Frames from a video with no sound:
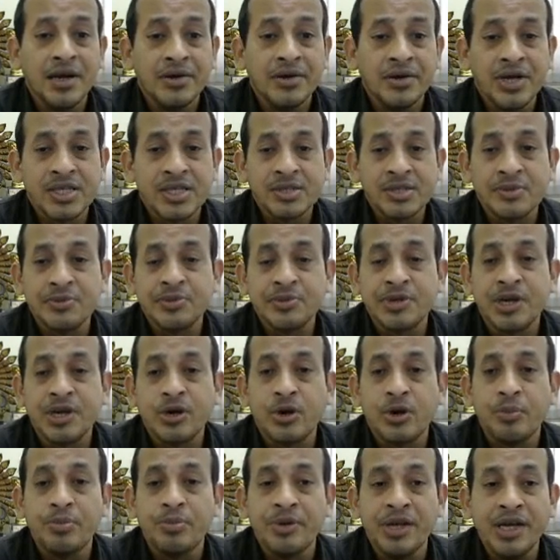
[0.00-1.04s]
description
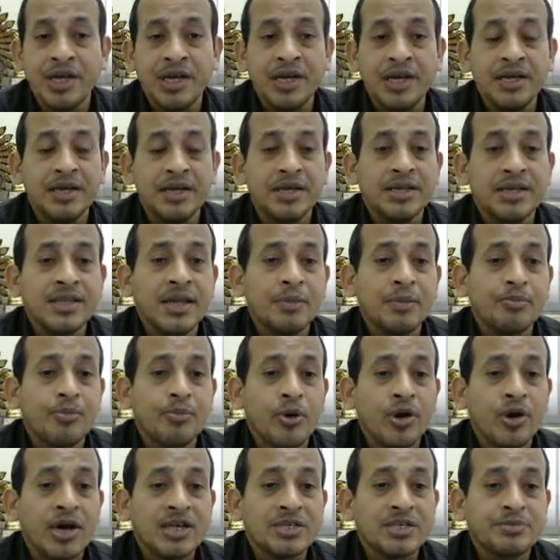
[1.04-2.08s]
of need, then
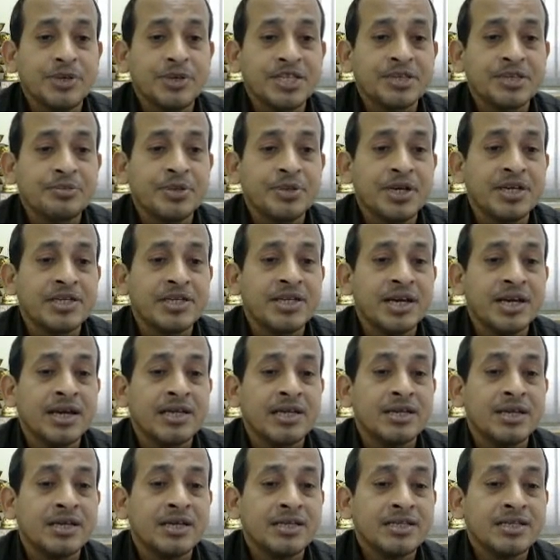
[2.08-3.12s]
product
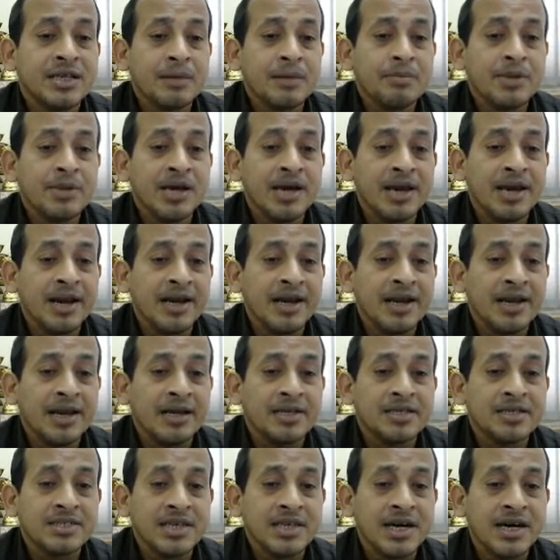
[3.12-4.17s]
specification, supplier
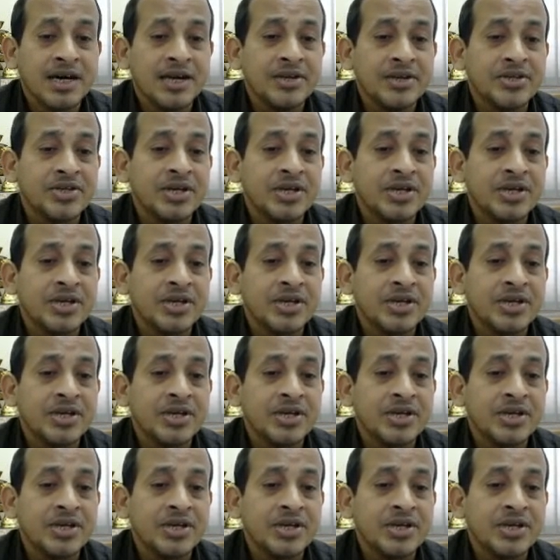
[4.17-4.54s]
search,